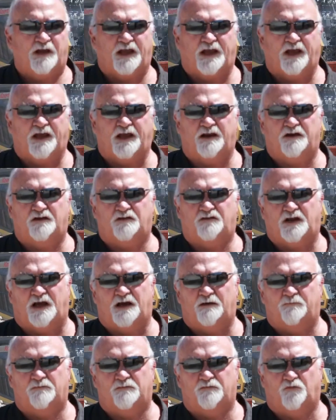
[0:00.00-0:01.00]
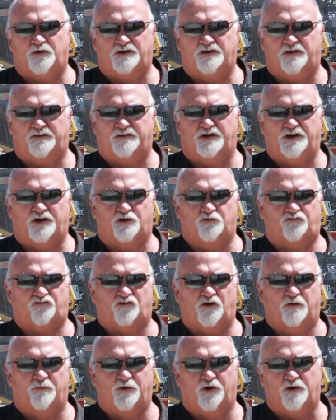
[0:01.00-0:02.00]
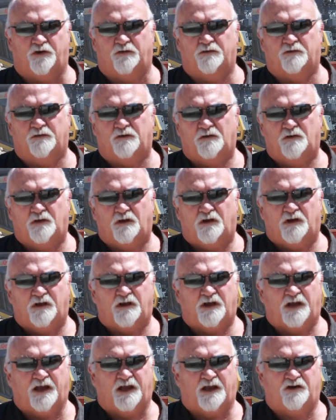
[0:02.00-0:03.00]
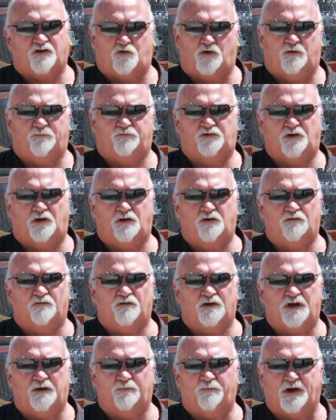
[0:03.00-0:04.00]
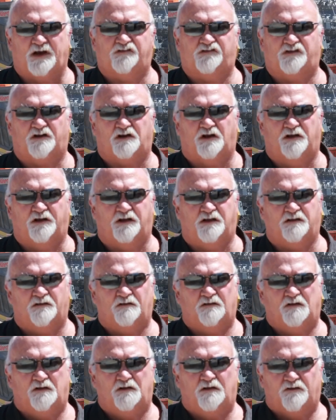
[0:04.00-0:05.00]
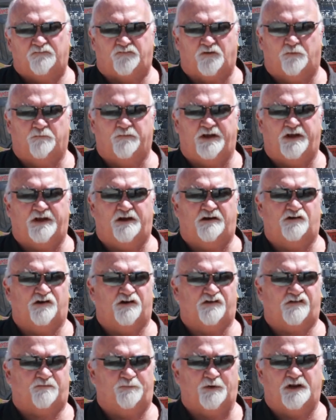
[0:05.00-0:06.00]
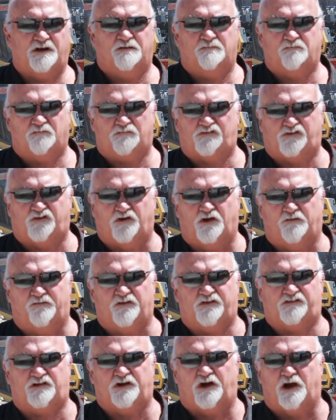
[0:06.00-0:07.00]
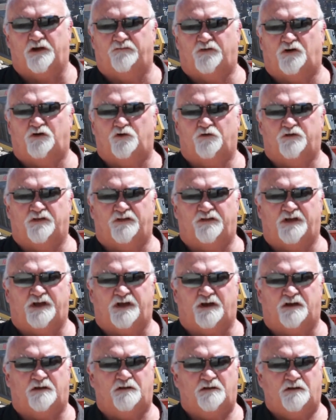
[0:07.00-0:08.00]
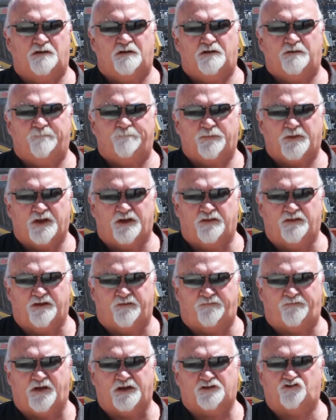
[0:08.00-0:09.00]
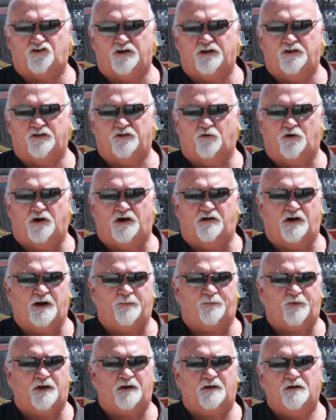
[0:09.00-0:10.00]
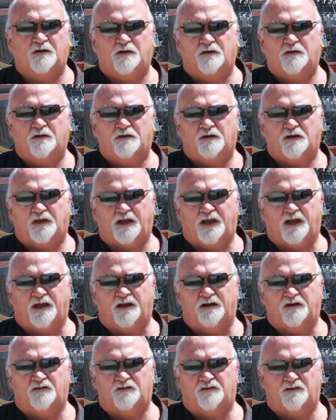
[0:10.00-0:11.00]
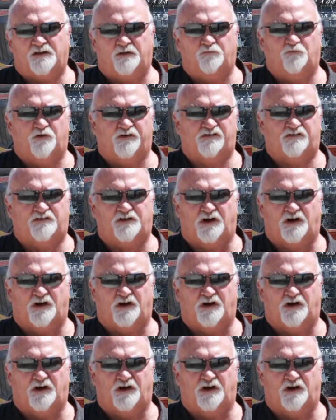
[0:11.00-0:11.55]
and we did the deal through Bert and Equip 2, and basically from there it's been serviced and overhauled in their factory in the Wairarapa, and then was